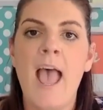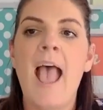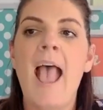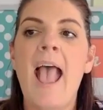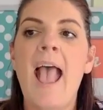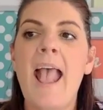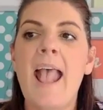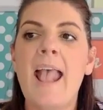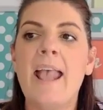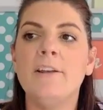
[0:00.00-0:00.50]

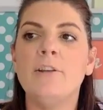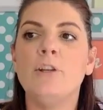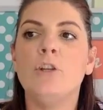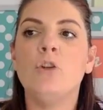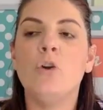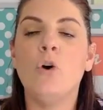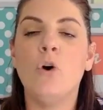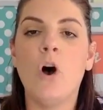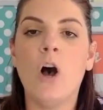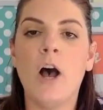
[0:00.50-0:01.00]
and
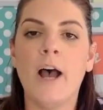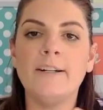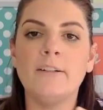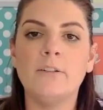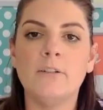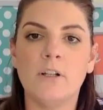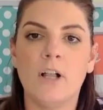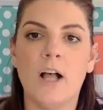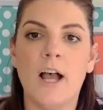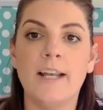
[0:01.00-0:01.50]
your
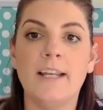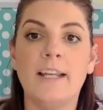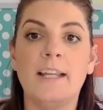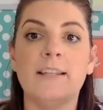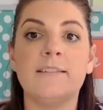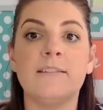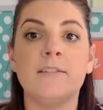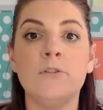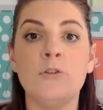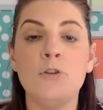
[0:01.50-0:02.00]
ideal client
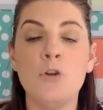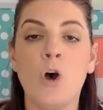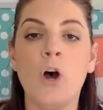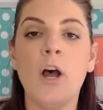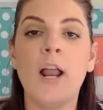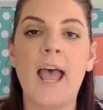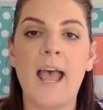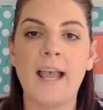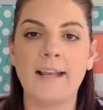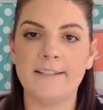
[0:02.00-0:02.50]
is
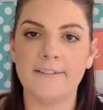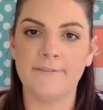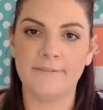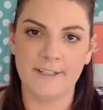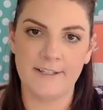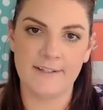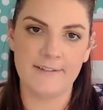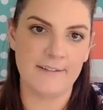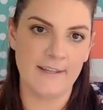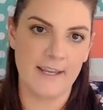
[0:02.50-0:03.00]
not
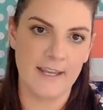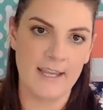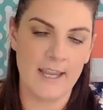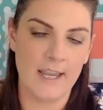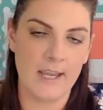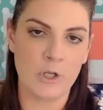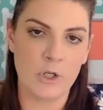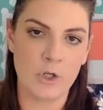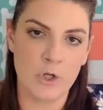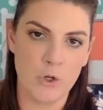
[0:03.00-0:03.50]
actively
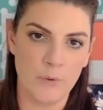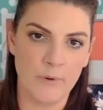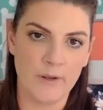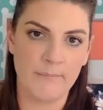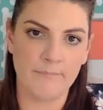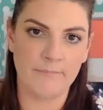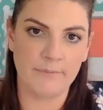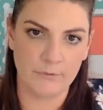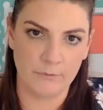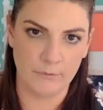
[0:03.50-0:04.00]
seeking new
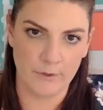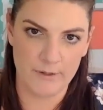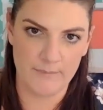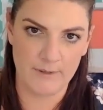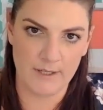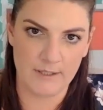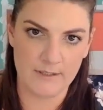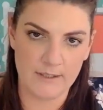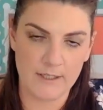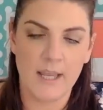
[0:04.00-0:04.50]

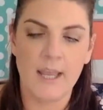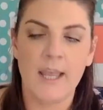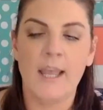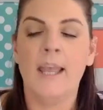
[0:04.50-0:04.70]
employment.